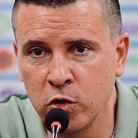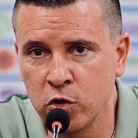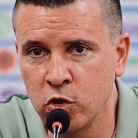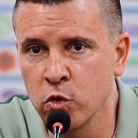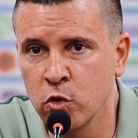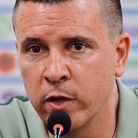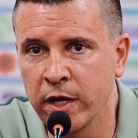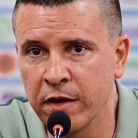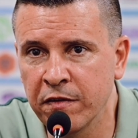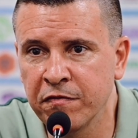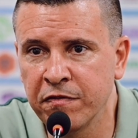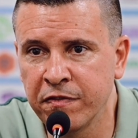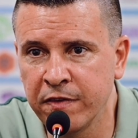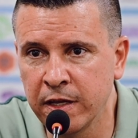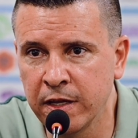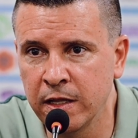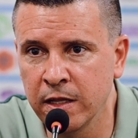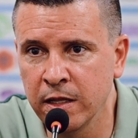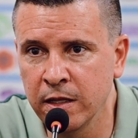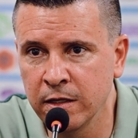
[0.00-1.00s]
you can
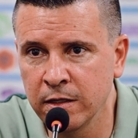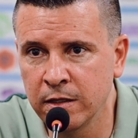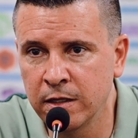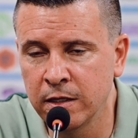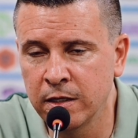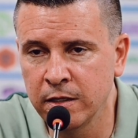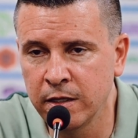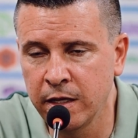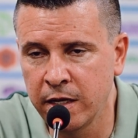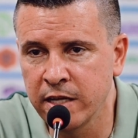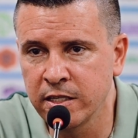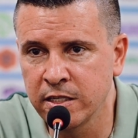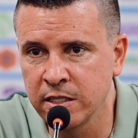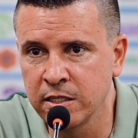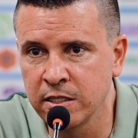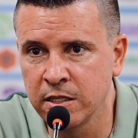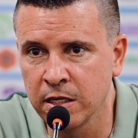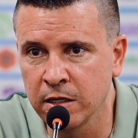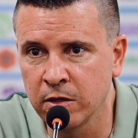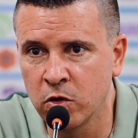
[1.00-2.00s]
feel their
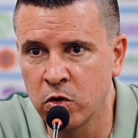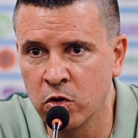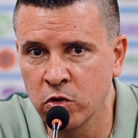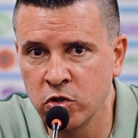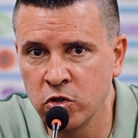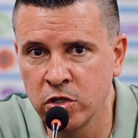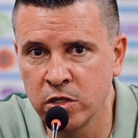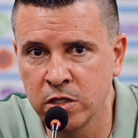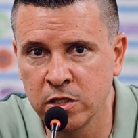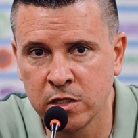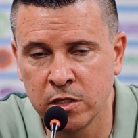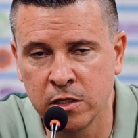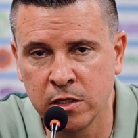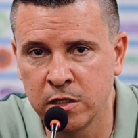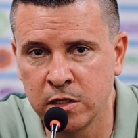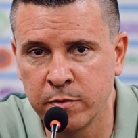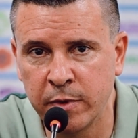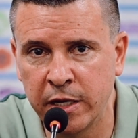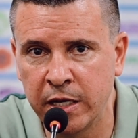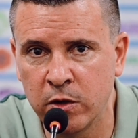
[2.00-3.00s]
assistant coach
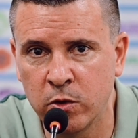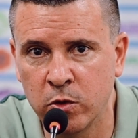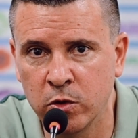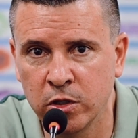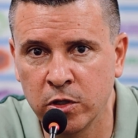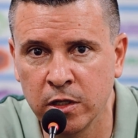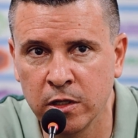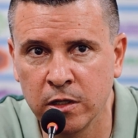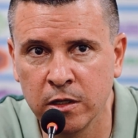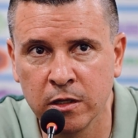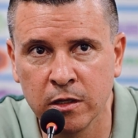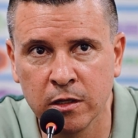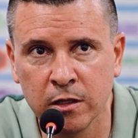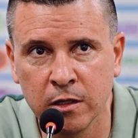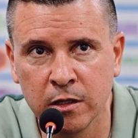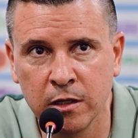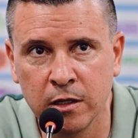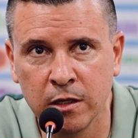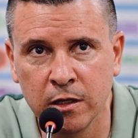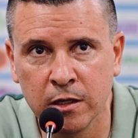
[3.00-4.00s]
is very good
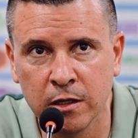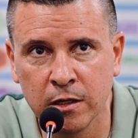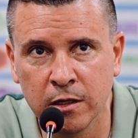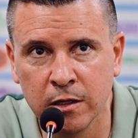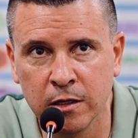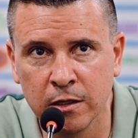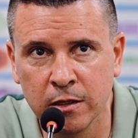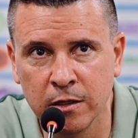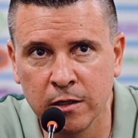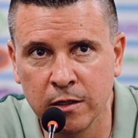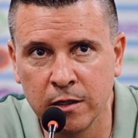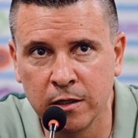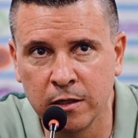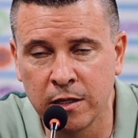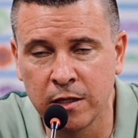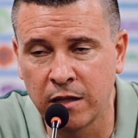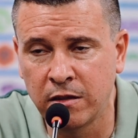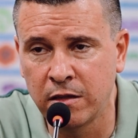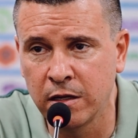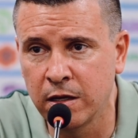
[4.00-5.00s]
in
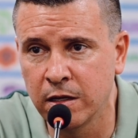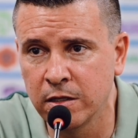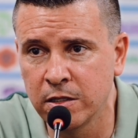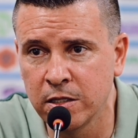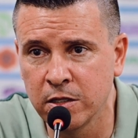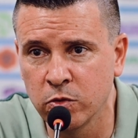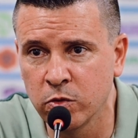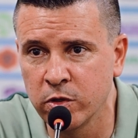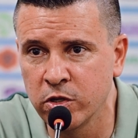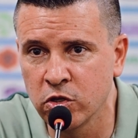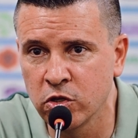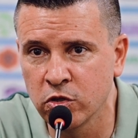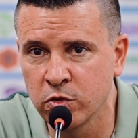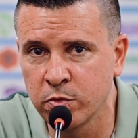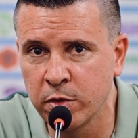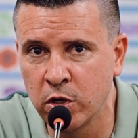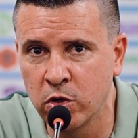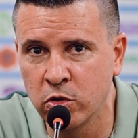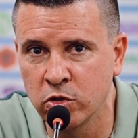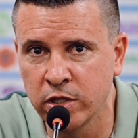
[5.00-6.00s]
tactical situations
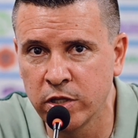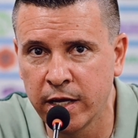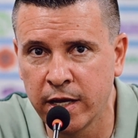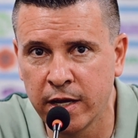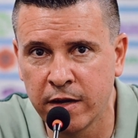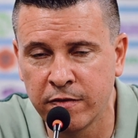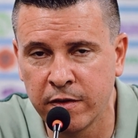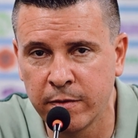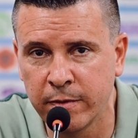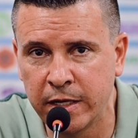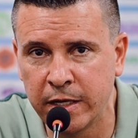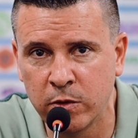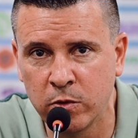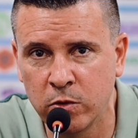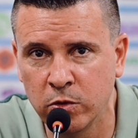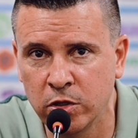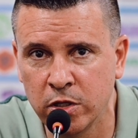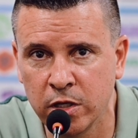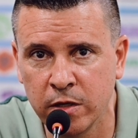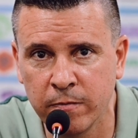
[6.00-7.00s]
because they have a very
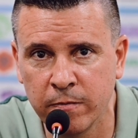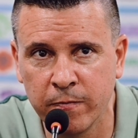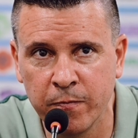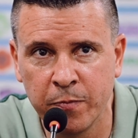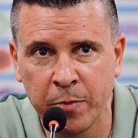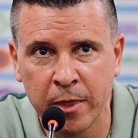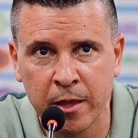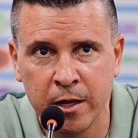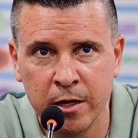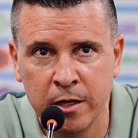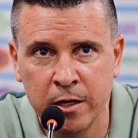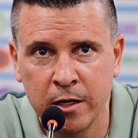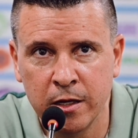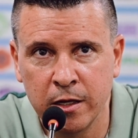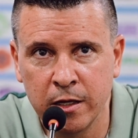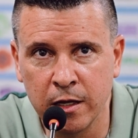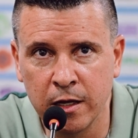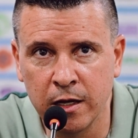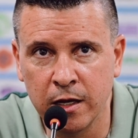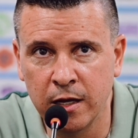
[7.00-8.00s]
good team
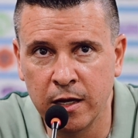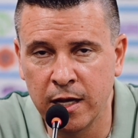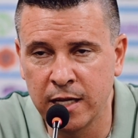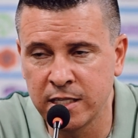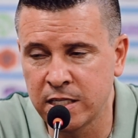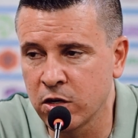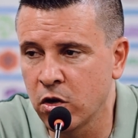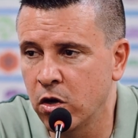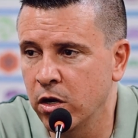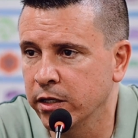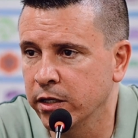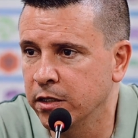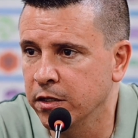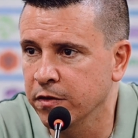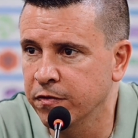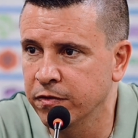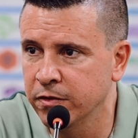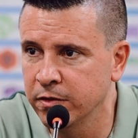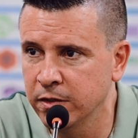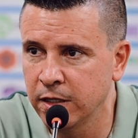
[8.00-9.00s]
as a
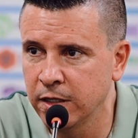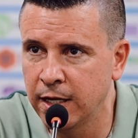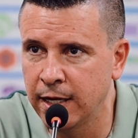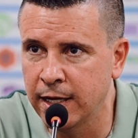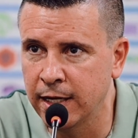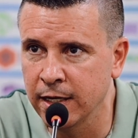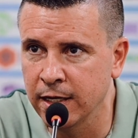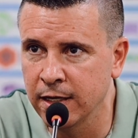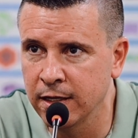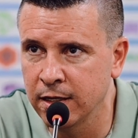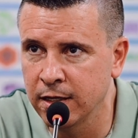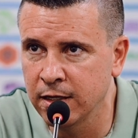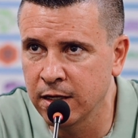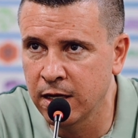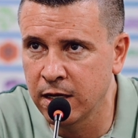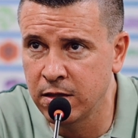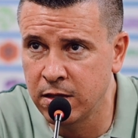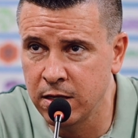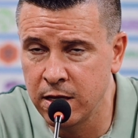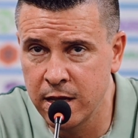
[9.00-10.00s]
collective. And
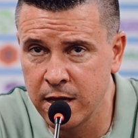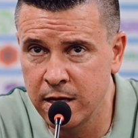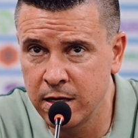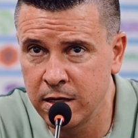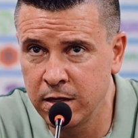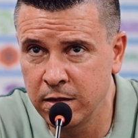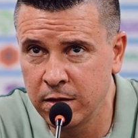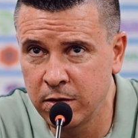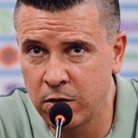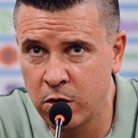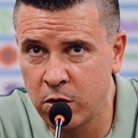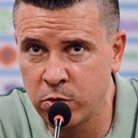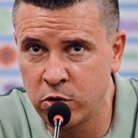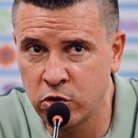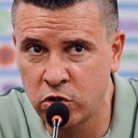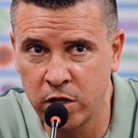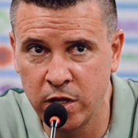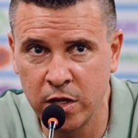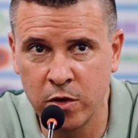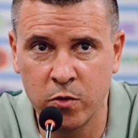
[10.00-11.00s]
at the end,
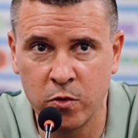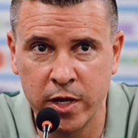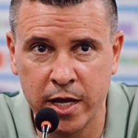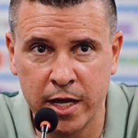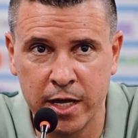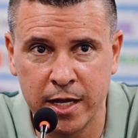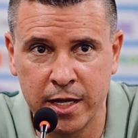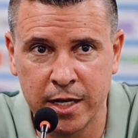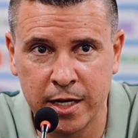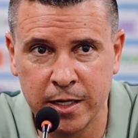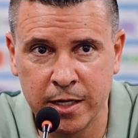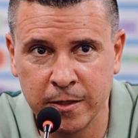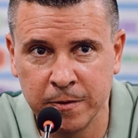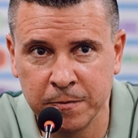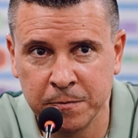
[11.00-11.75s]
obviously, we are